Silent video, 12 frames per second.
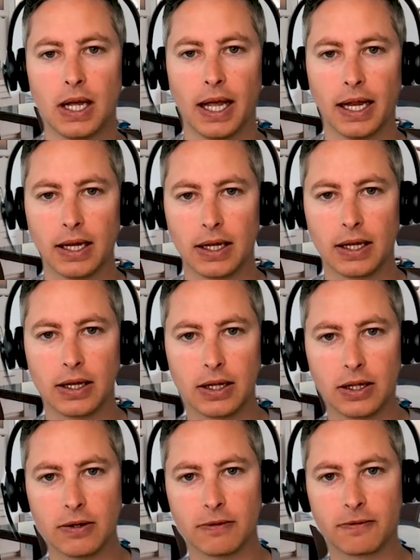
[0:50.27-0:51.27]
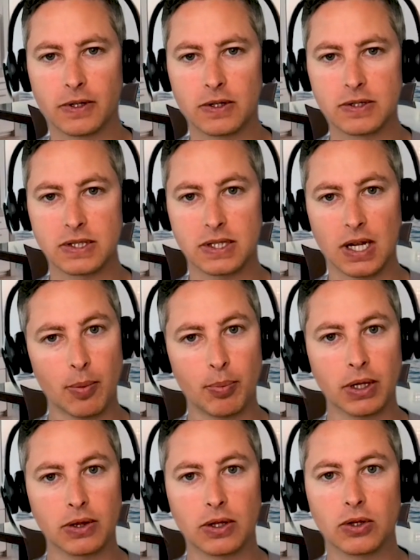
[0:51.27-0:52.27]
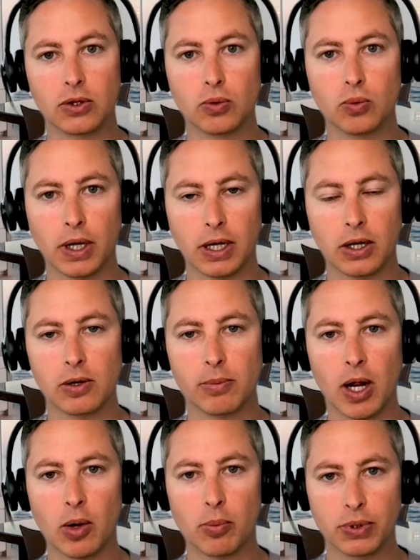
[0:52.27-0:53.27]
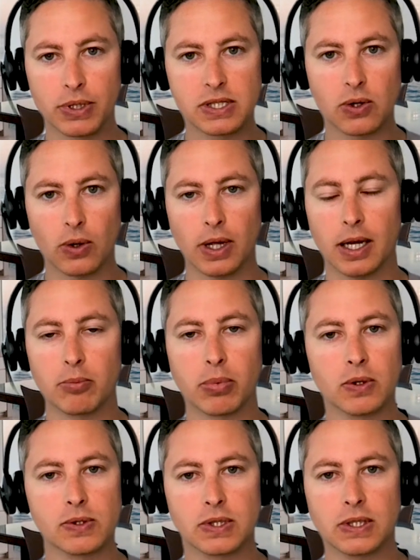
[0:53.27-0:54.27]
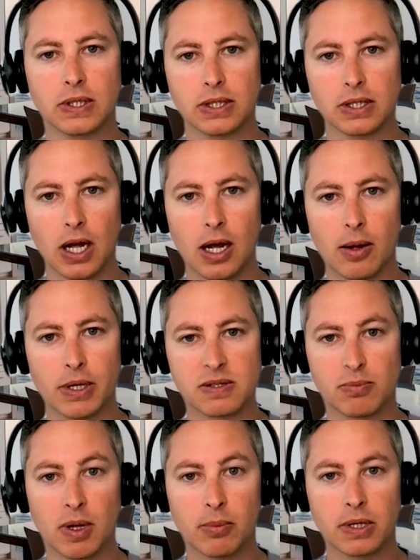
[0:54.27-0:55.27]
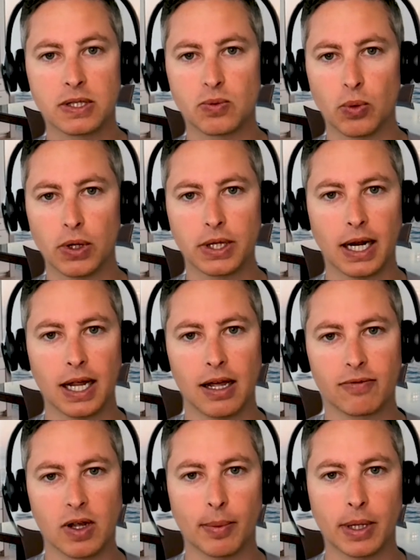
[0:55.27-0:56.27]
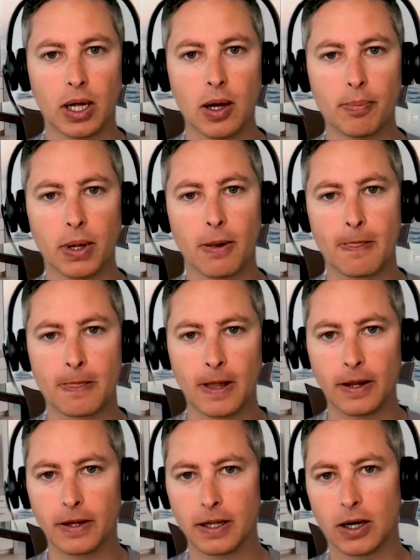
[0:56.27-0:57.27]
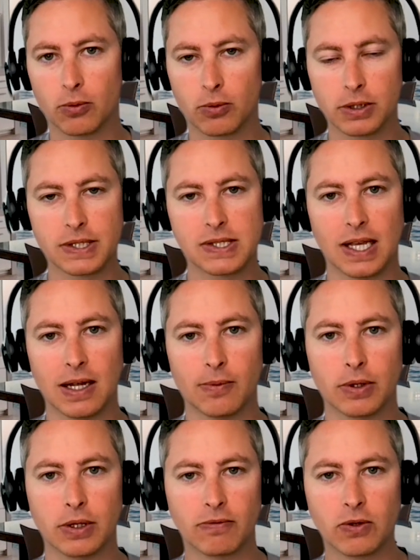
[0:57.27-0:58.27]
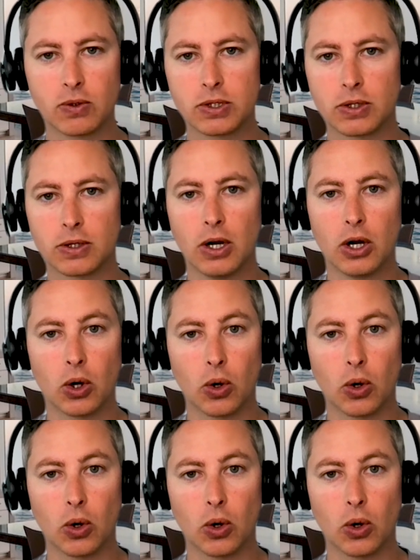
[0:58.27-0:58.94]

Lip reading: And if there's a topic that you want to hear about, please go ahead and post it in the comments. Maybe it's one that I have coming up, and then I'll release that one in the future.